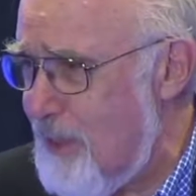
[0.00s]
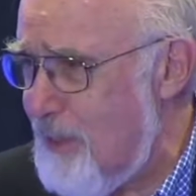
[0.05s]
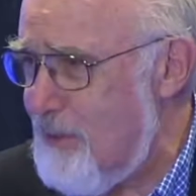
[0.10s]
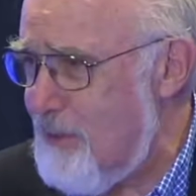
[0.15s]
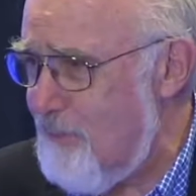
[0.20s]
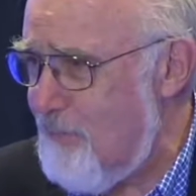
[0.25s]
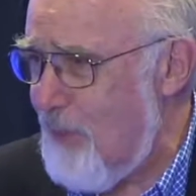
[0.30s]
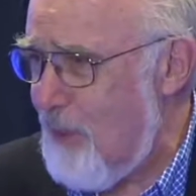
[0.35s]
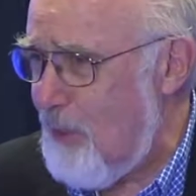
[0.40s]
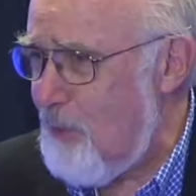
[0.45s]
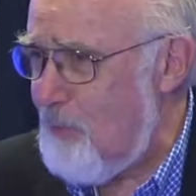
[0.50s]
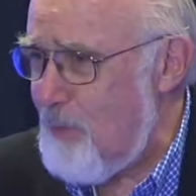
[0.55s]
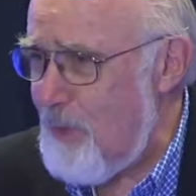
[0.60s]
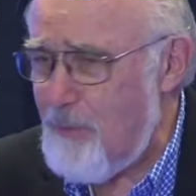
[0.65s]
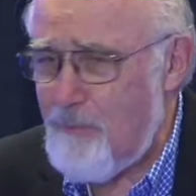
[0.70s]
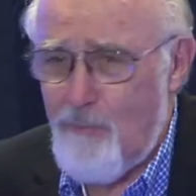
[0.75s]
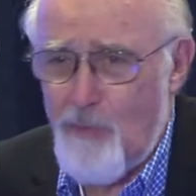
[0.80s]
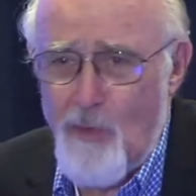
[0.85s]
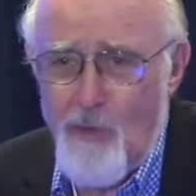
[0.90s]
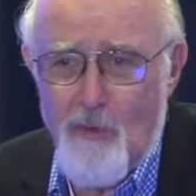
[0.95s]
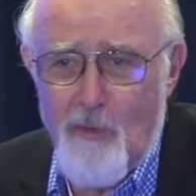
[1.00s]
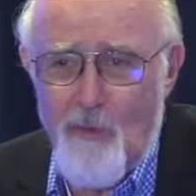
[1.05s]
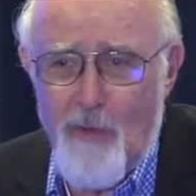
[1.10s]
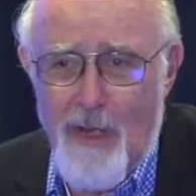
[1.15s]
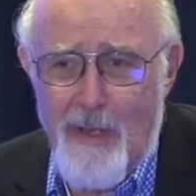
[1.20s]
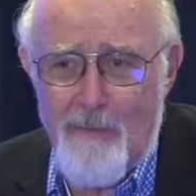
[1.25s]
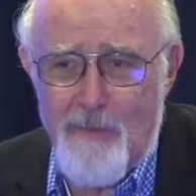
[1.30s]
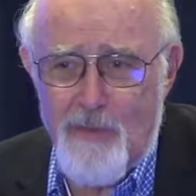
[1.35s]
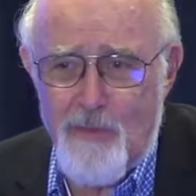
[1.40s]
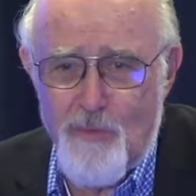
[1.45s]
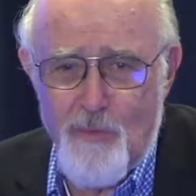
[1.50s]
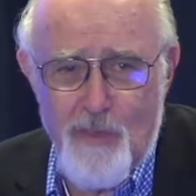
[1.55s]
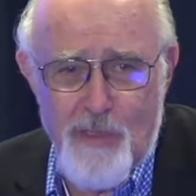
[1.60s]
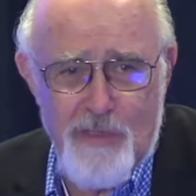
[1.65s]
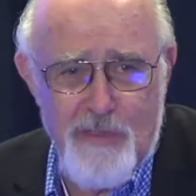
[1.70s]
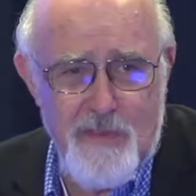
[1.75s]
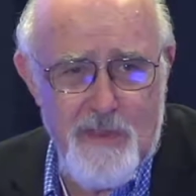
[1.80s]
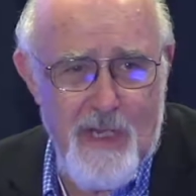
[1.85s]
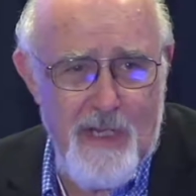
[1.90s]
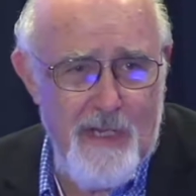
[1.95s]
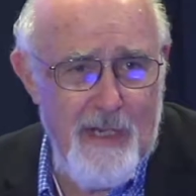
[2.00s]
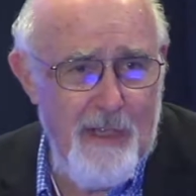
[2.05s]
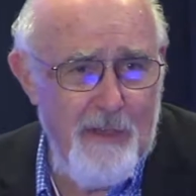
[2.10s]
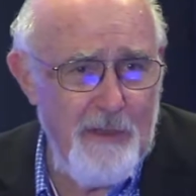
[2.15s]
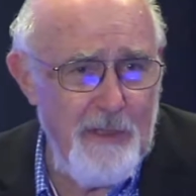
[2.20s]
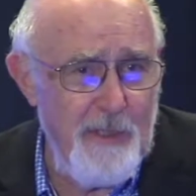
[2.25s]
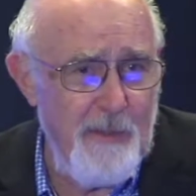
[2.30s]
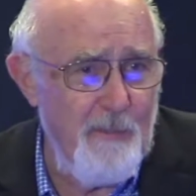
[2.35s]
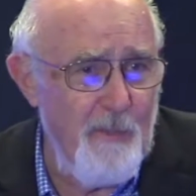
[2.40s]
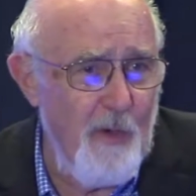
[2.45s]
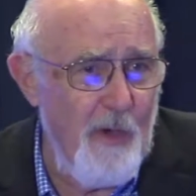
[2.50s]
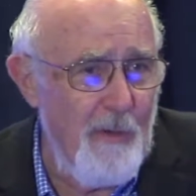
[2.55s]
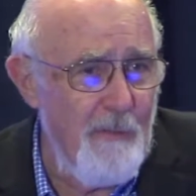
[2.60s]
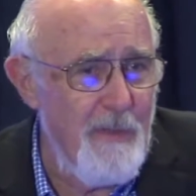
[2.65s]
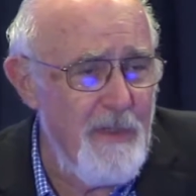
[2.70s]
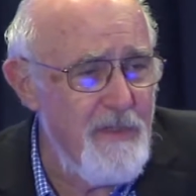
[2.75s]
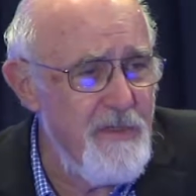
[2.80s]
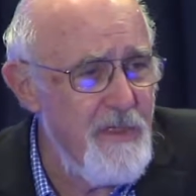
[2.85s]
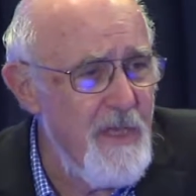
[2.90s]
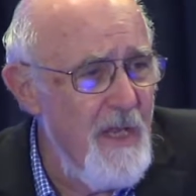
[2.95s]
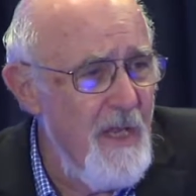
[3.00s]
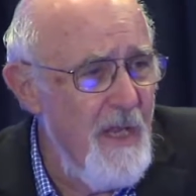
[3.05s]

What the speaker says: developing programs with state health departments.